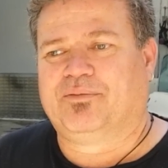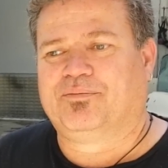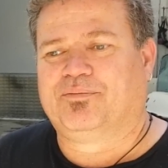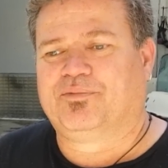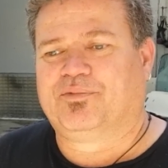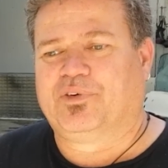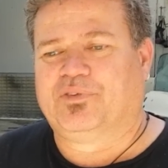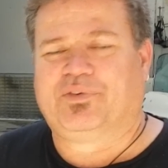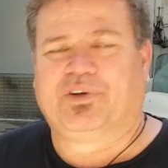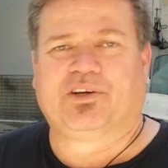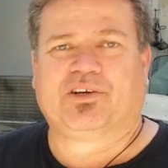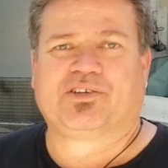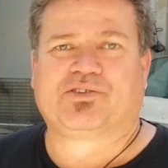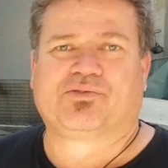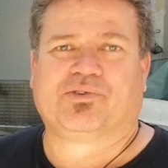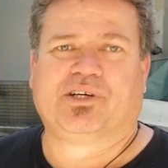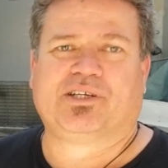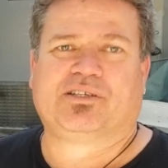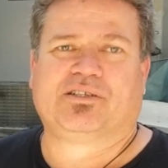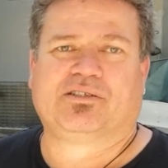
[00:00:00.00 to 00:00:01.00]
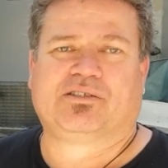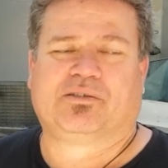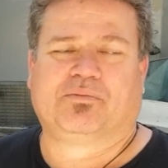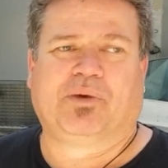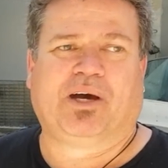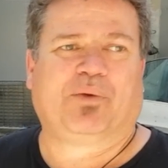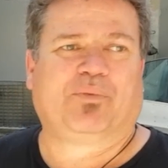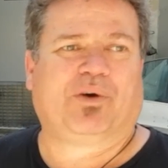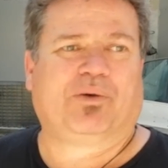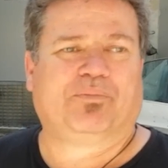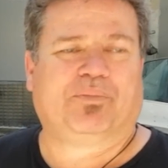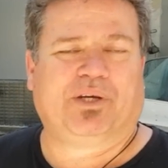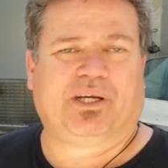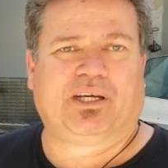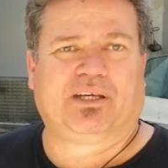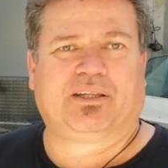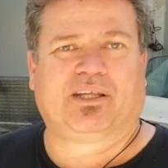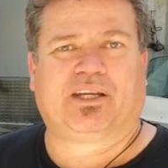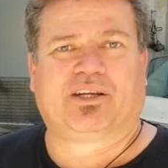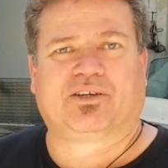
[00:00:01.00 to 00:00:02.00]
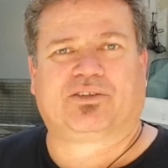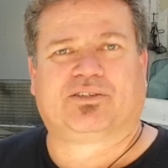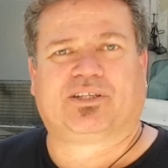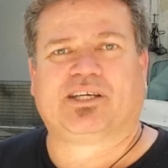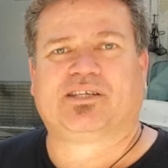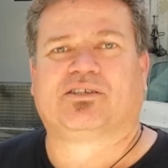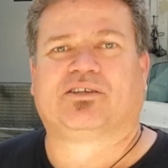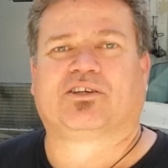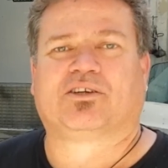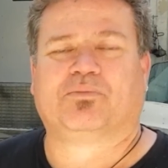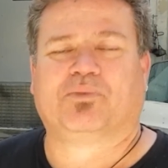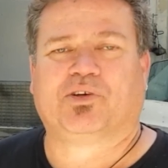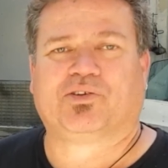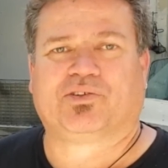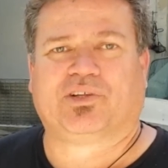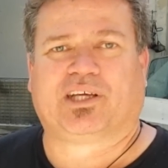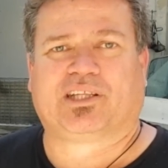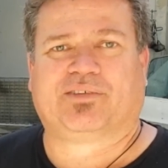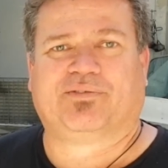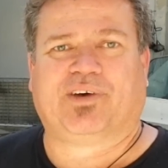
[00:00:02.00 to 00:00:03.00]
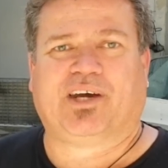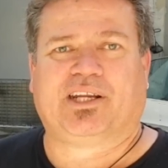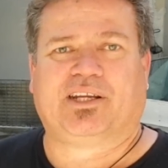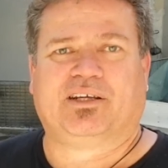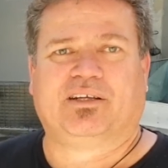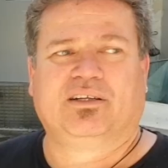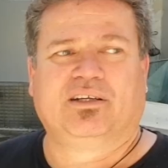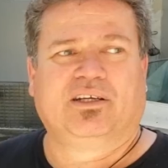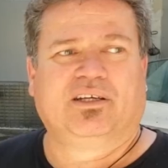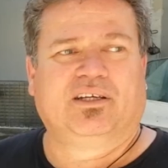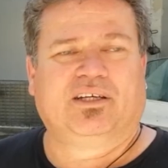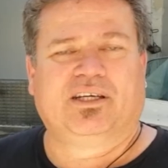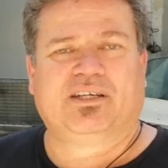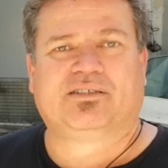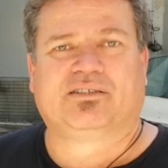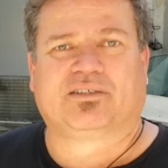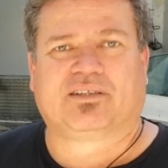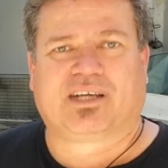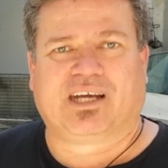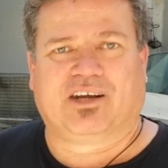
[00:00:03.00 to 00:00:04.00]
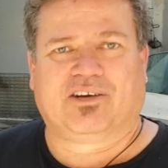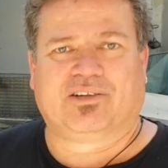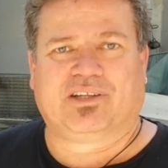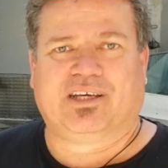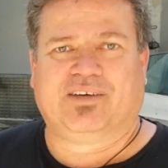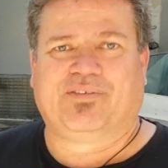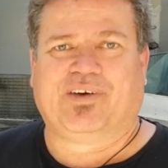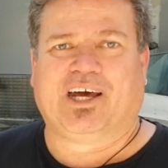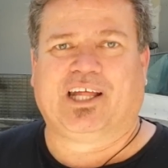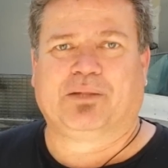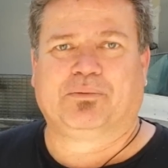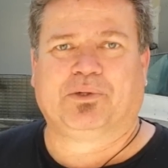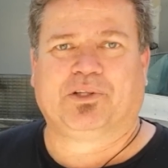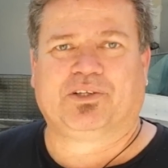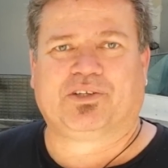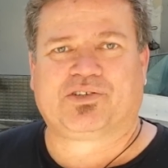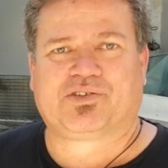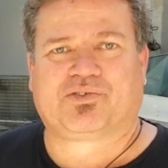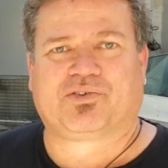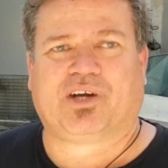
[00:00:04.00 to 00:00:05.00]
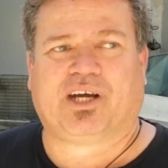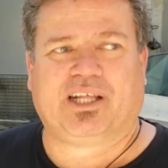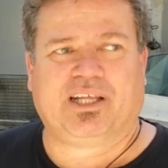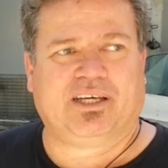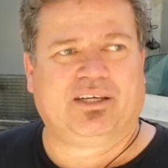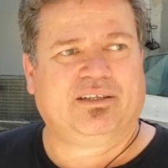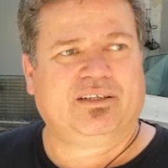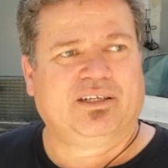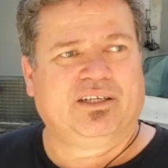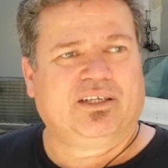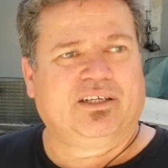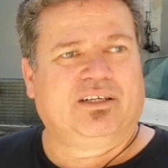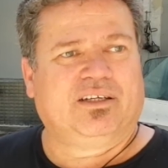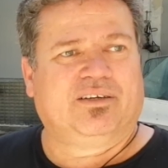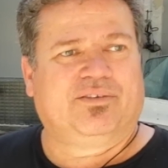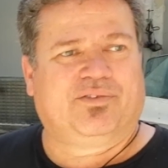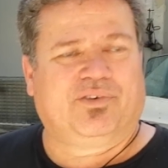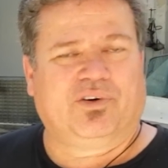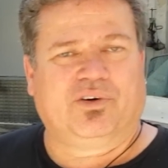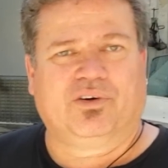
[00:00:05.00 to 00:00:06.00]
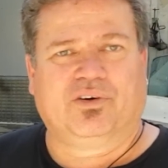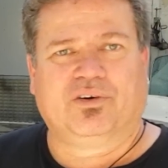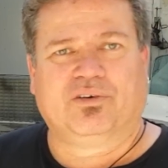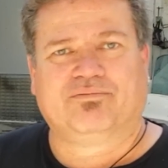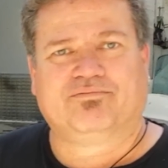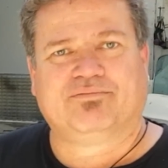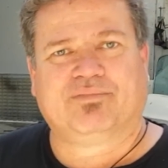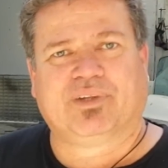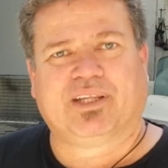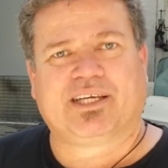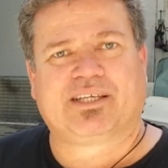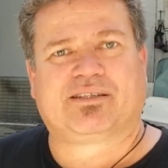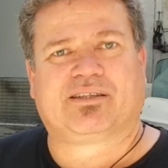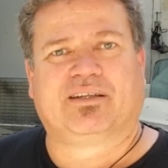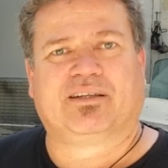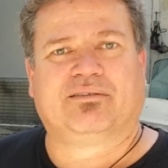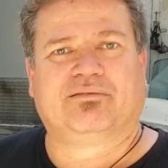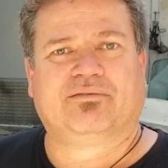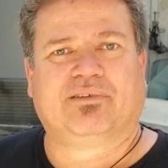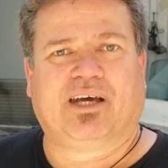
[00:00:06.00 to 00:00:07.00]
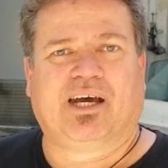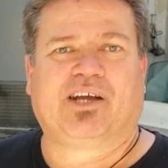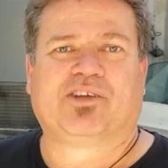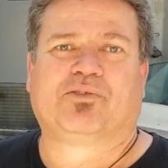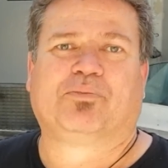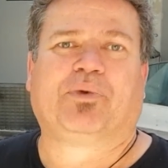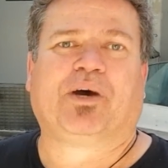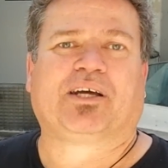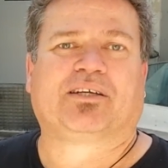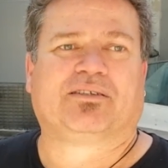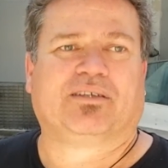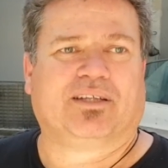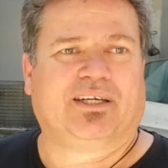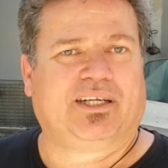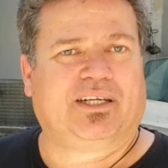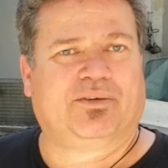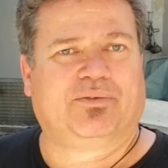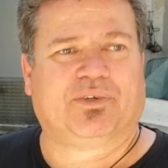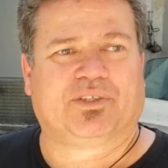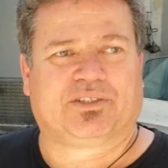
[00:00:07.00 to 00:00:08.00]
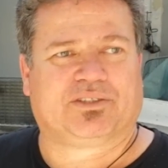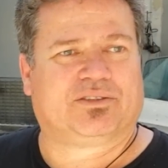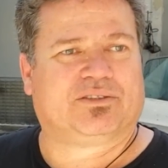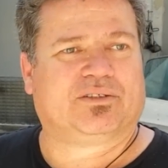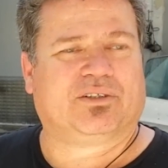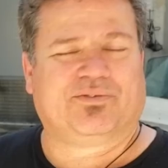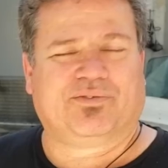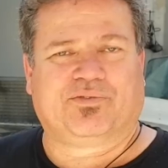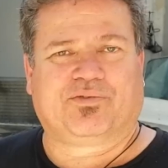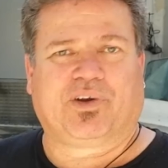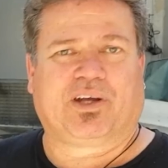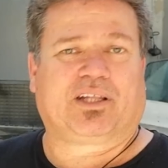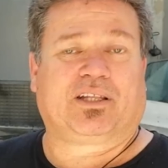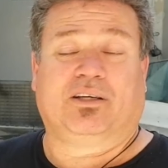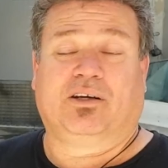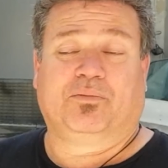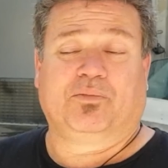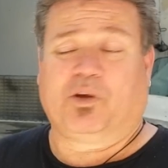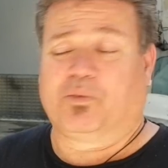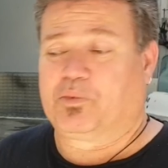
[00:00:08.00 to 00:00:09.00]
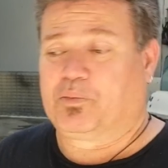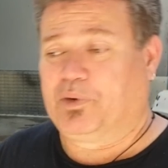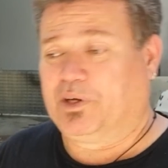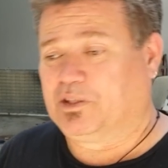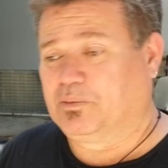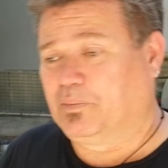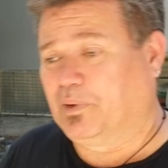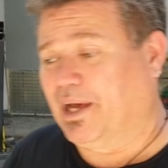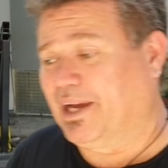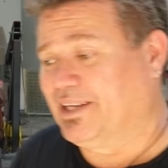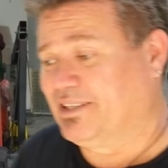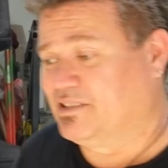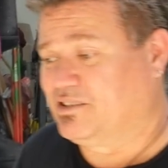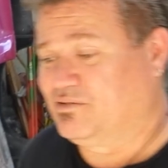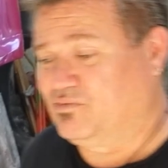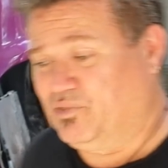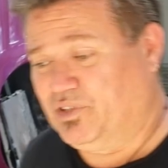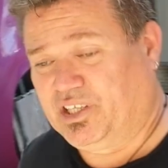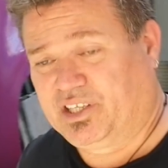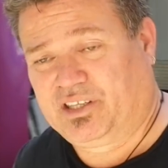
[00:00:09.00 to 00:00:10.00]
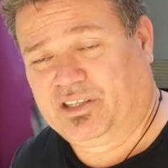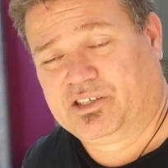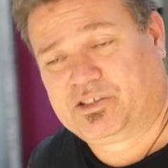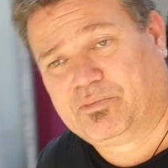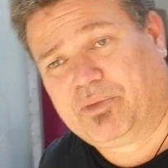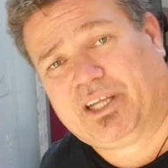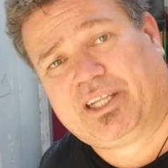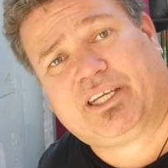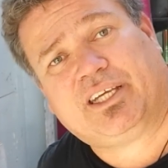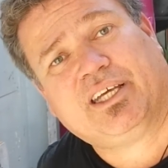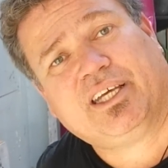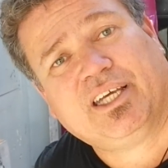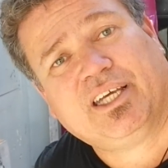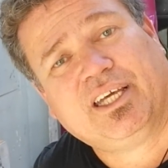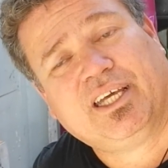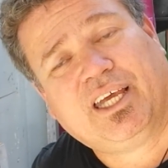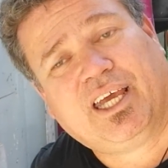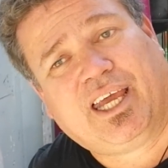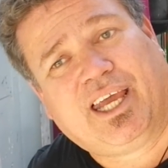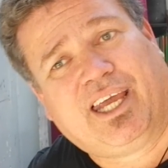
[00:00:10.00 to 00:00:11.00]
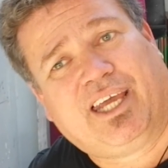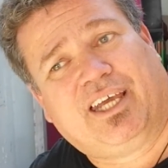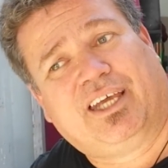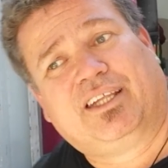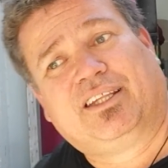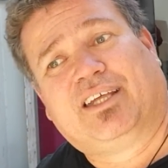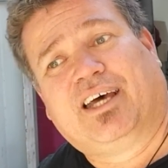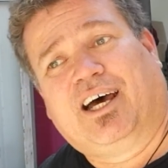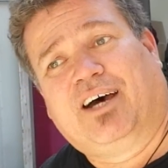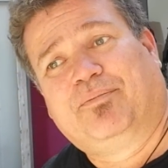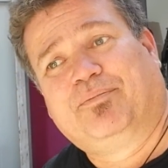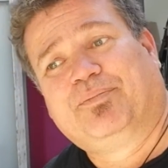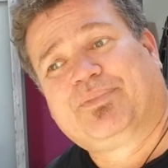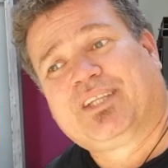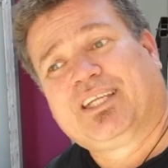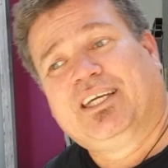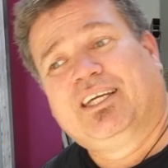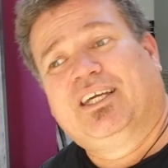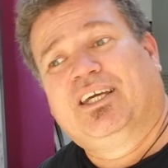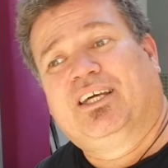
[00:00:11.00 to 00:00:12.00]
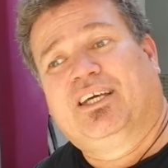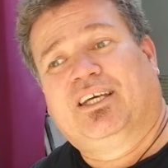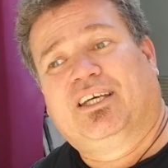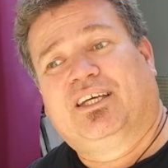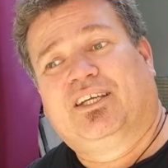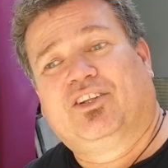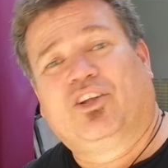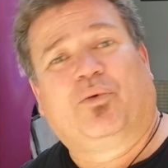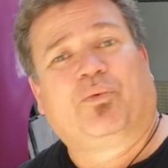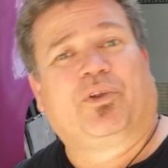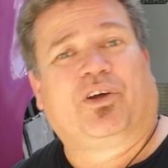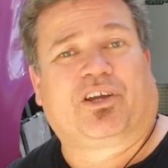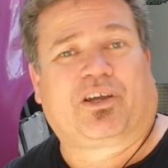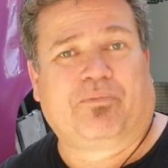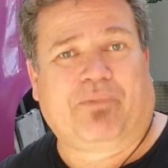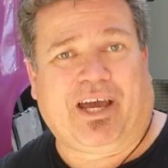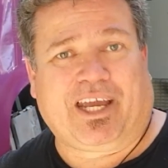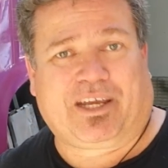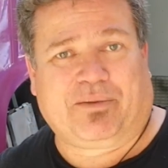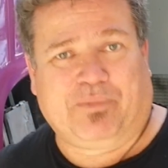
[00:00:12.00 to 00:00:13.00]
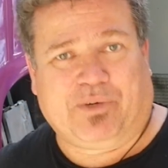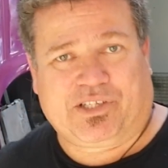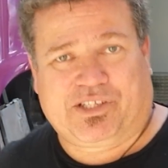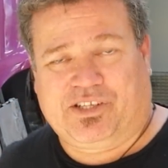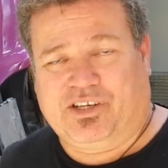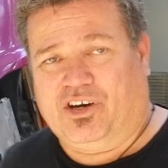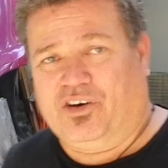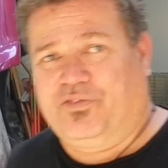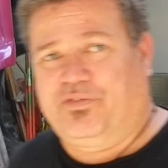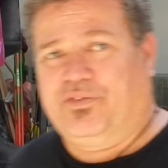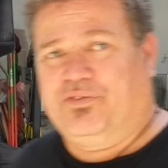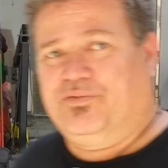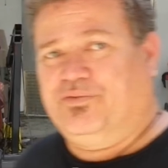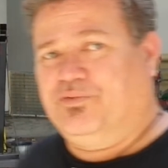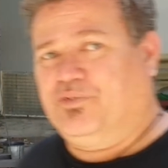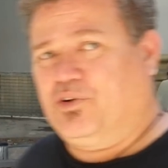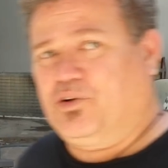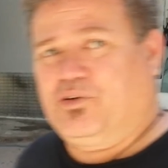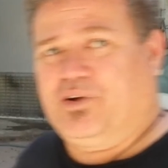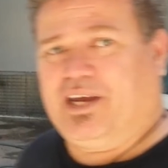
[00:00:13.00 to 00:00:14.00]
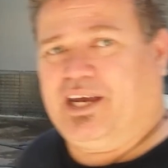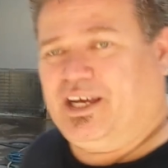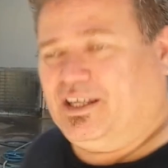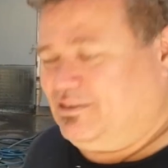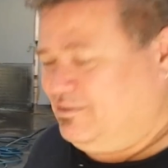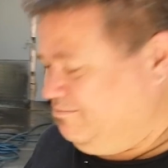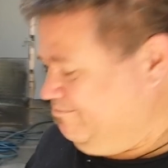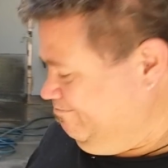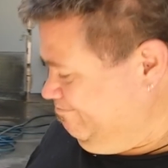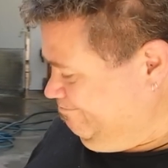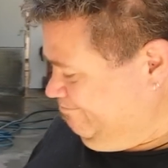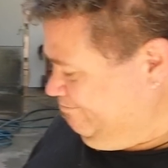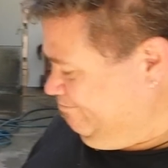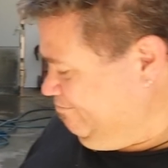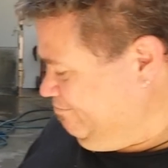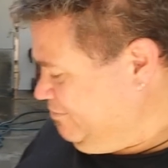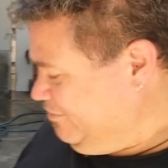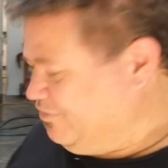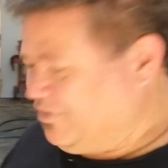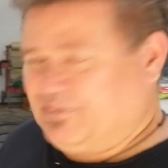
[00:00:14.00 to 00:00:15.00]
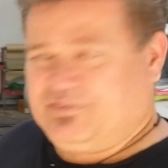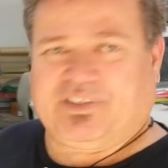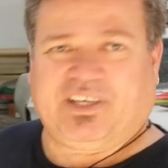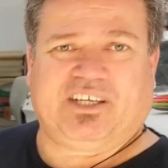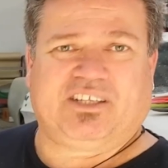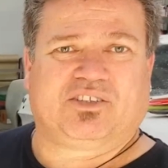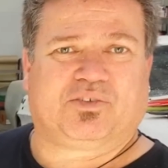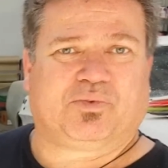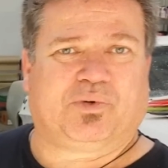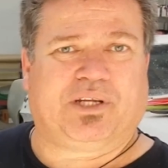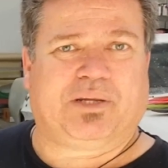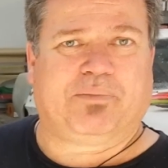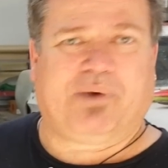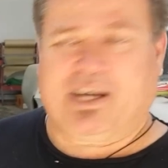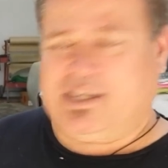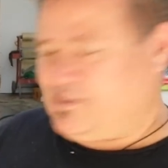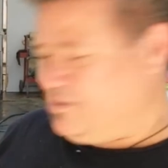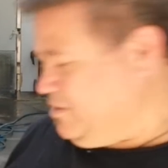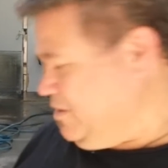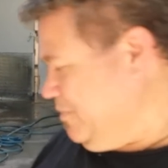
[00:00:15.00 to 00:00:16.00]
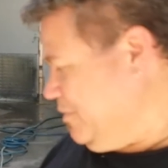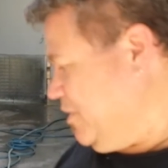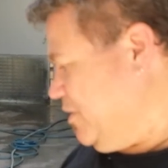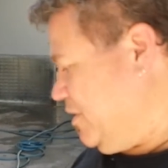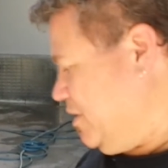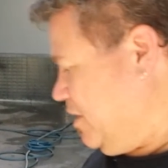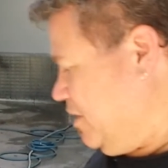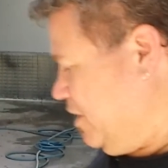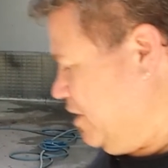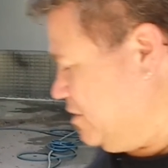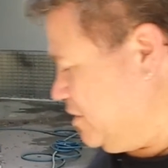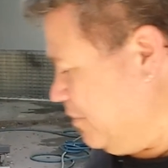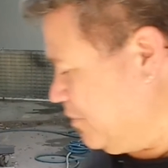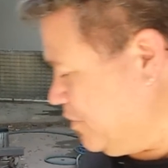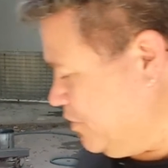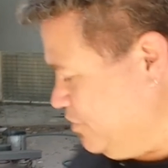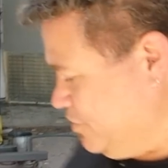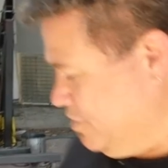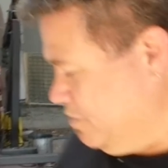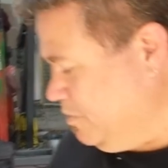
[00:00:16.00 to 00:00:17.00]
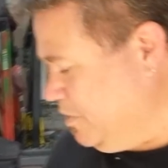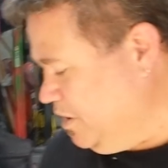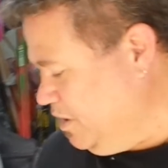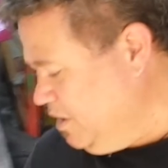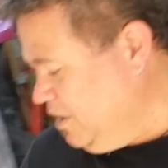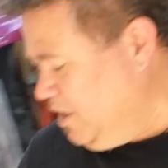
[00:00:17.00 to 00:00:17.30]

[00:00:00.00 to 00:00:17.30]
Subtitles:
for various reasons. The main one being that a decent commercial activator isn't currently available in Australia for less than $100 a litre, which frankly I'm not prepared to pay. It's ridiculous money, and not when I can make it myself for around $15–20 or something. I think it ends up costing me.